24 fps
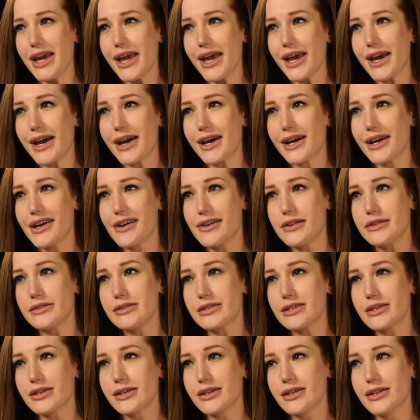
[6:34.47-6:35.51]

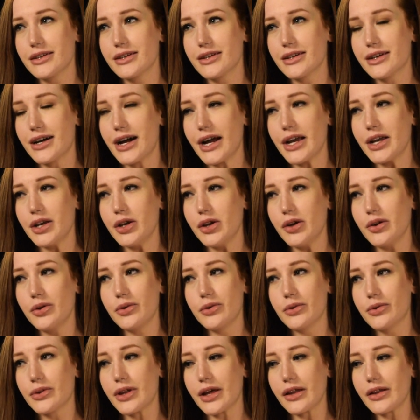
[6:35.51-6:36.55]
And I
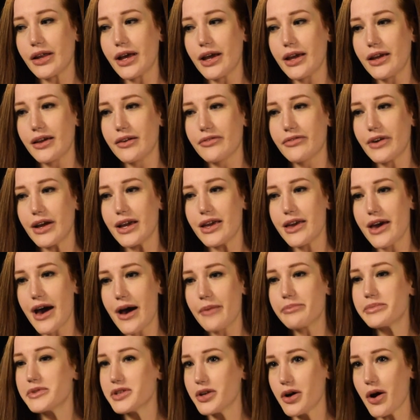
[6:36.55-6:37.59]
knew that like if I
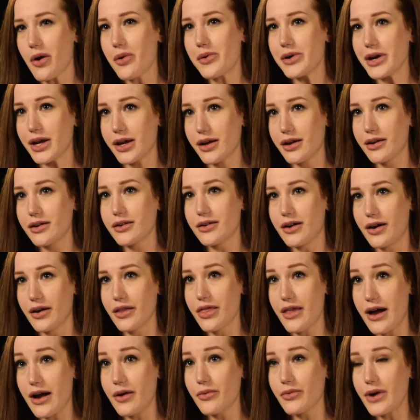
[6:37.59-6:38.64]
kept going on
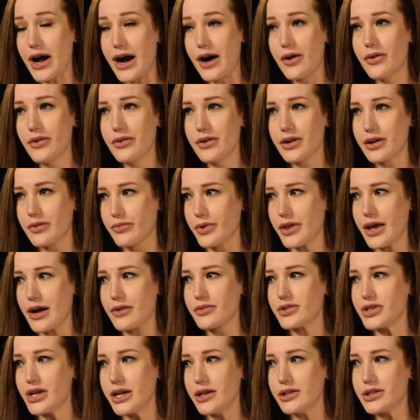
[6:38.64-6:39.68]
that route
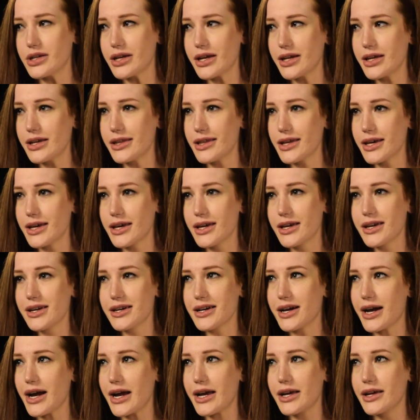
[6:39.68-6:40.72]
without changing anything,
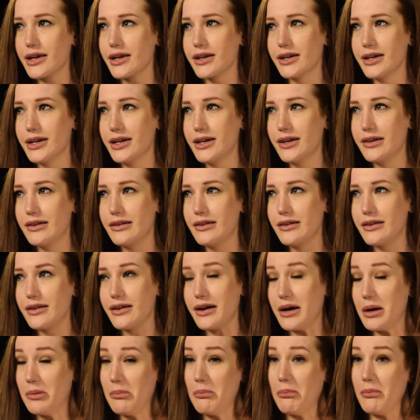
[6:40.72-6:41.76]
I
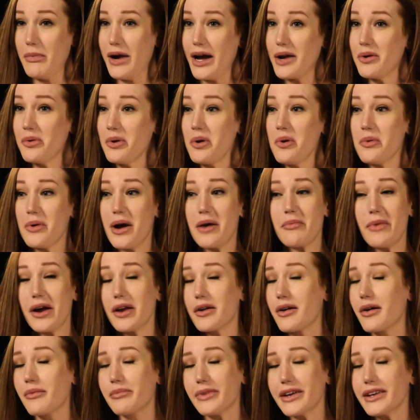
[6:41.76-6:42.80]
don't know, I might
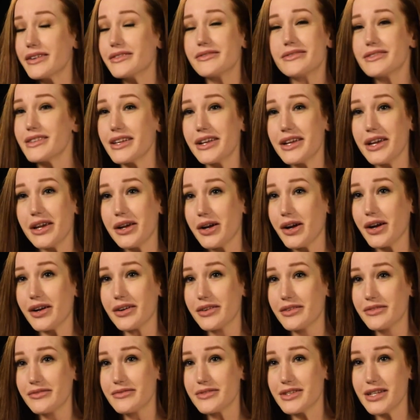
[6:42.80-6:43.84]
not be sitting here
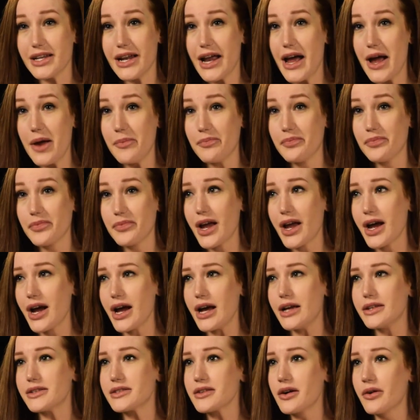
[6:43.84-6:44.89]
today.
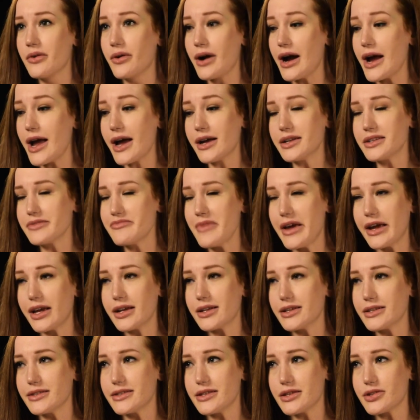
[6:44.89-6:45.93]
And so I had to make a
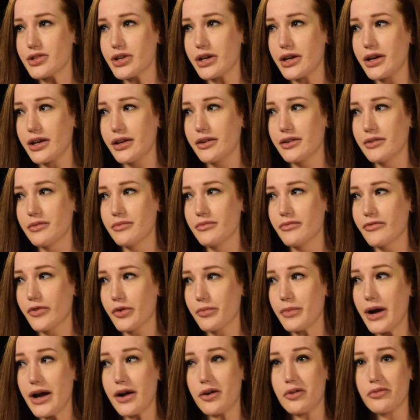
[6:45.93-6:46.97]
decision for
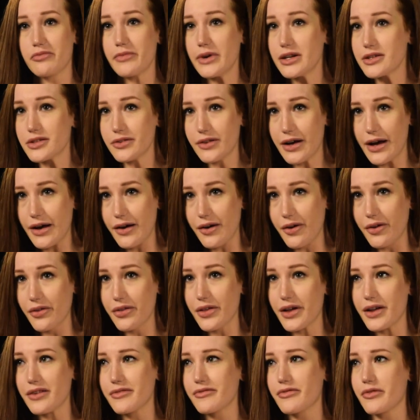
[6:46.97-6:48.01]
my own mental health
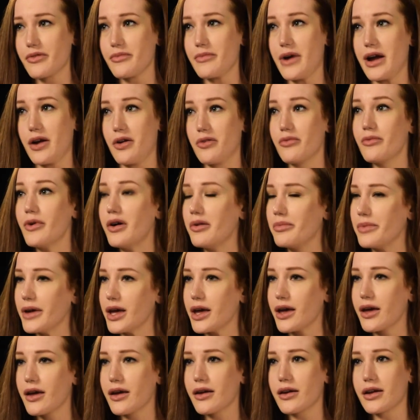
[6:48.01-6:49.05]
and for my own
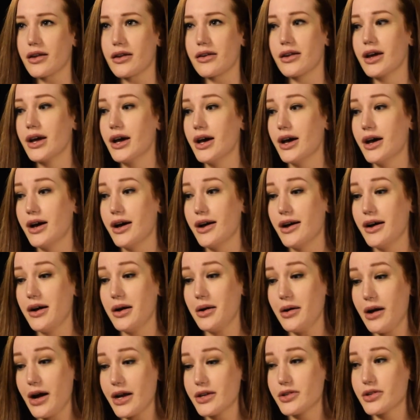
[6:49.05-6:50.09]
well-being, and
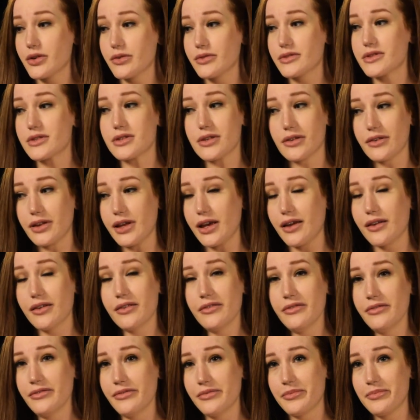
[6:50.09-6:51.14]
I chose to
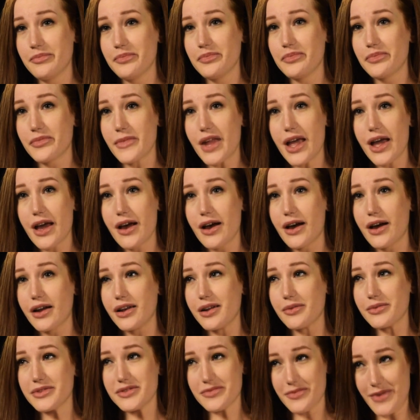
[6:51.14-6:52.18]
leave, and
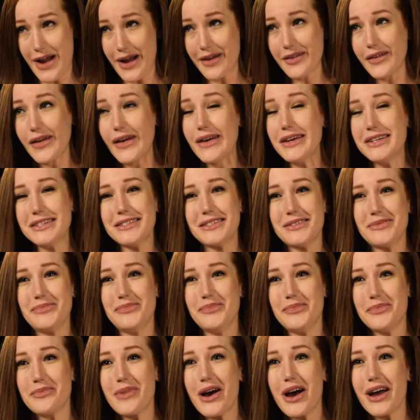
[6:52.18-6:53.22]
it was reckless,
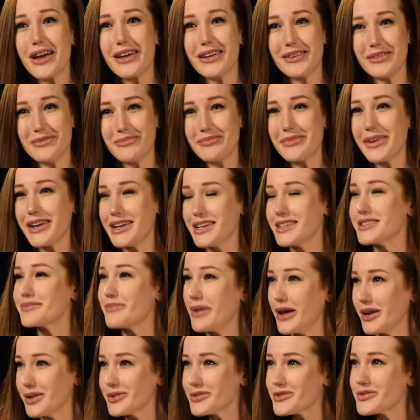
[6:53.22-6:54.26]
and it's
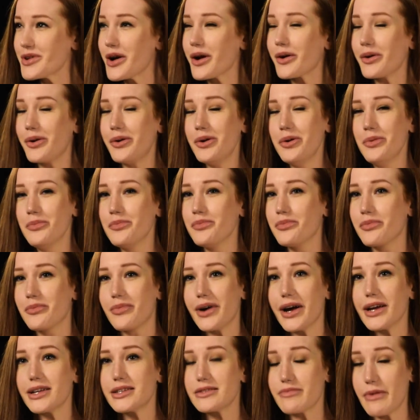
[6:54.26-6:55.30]
been a struggle,
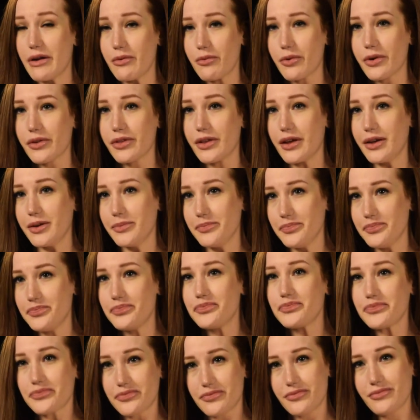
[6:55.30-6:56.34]
but it's been worth it.
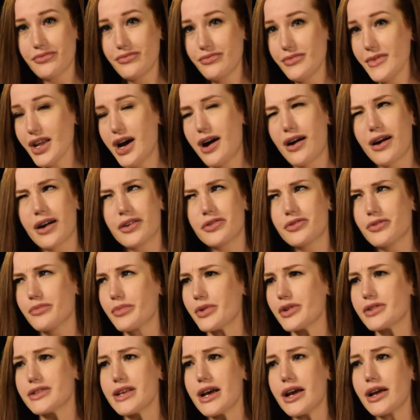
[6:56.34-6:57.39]

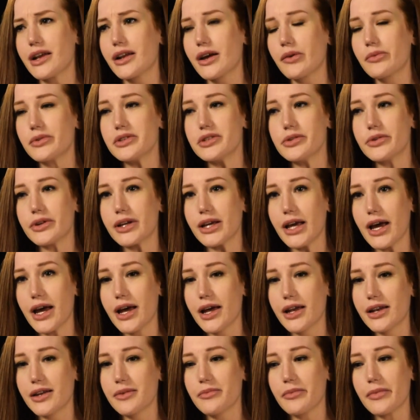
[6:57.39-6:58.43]
100%, and I would do it
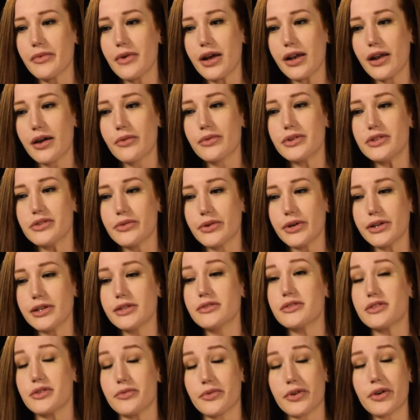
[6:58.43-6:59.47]
again, and I would do it
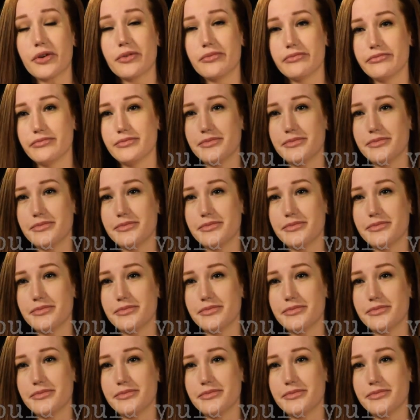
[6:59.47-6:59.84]
sooner.